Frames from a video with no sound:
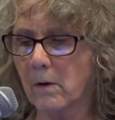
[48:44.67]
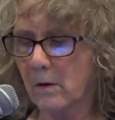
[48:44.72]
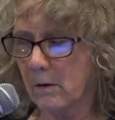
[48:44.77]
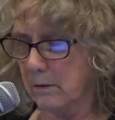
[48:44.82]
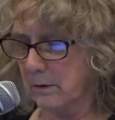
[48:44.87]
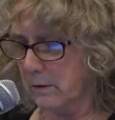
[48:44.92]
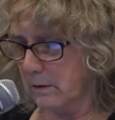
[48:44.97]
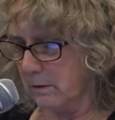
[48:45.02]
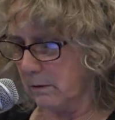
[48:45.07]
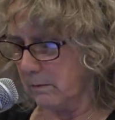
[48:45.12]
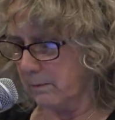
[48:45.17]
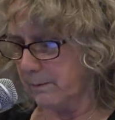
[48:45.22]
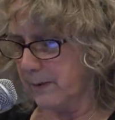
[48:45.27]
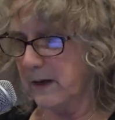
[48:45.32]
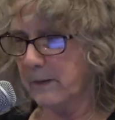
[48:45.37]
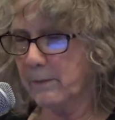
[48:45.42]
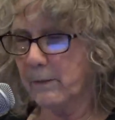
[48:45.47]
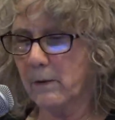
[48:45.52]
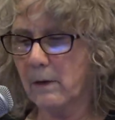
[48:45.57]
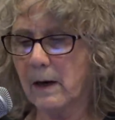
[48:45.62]
older
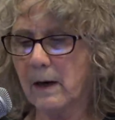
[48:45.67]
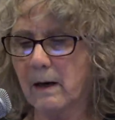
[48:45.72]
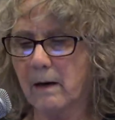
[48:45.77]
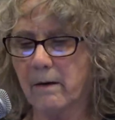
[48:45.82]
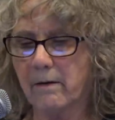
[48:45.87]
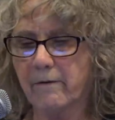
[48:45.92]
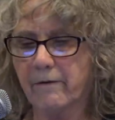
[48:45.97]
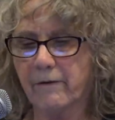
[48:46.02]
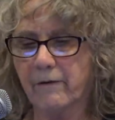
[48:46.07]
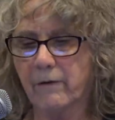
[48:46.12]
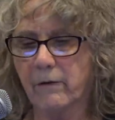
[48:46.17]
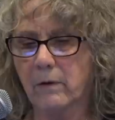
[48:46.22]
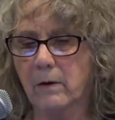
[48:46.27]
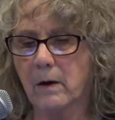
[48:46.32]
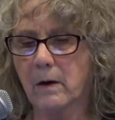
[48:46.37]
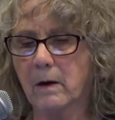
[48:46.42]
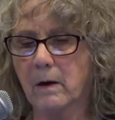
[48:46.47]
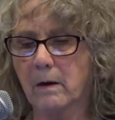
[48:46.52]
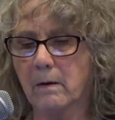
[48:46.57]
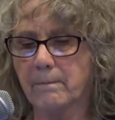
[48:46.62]
people have
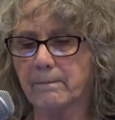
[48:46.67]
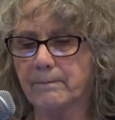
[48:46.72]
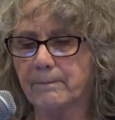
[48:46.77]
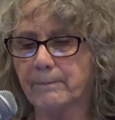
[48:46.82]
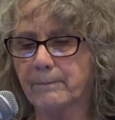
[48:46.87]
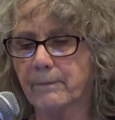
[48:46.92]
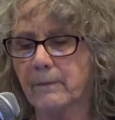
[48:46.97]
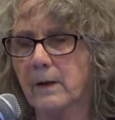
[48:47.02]
um,